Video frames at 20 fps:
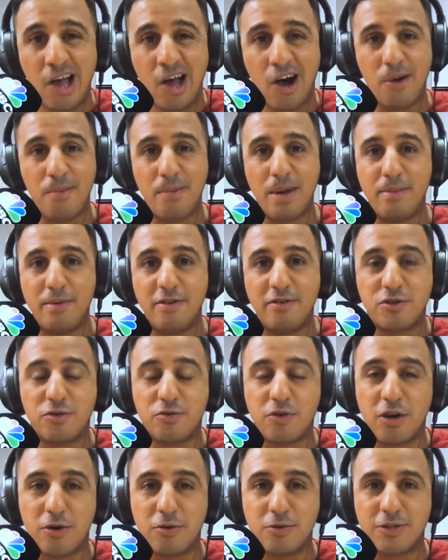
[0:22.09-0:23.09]
or maybe you
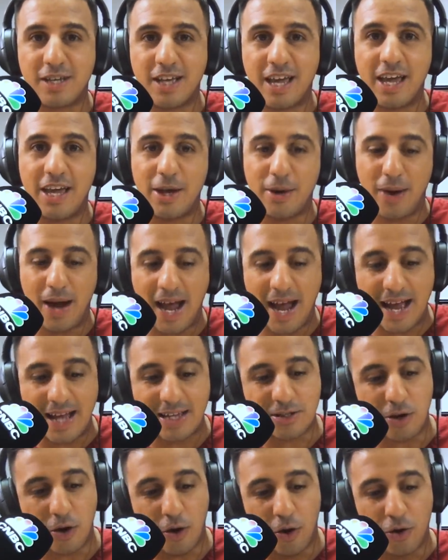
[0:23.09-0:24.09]
struggled to get your
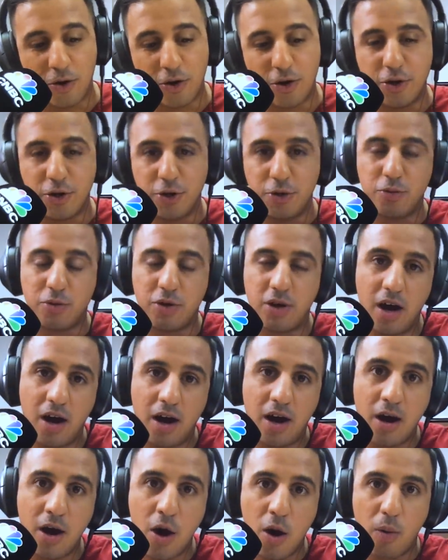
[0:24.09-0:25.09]
hands on a new
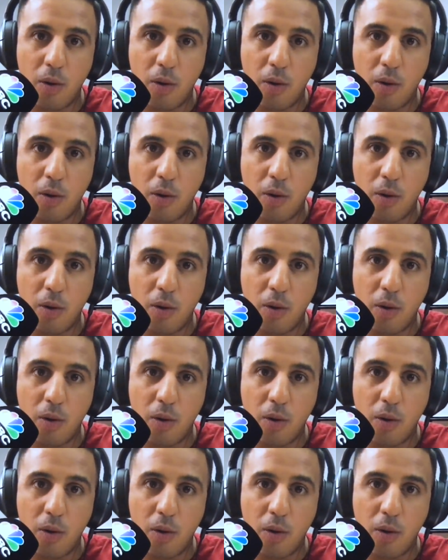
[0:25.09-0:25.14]
car.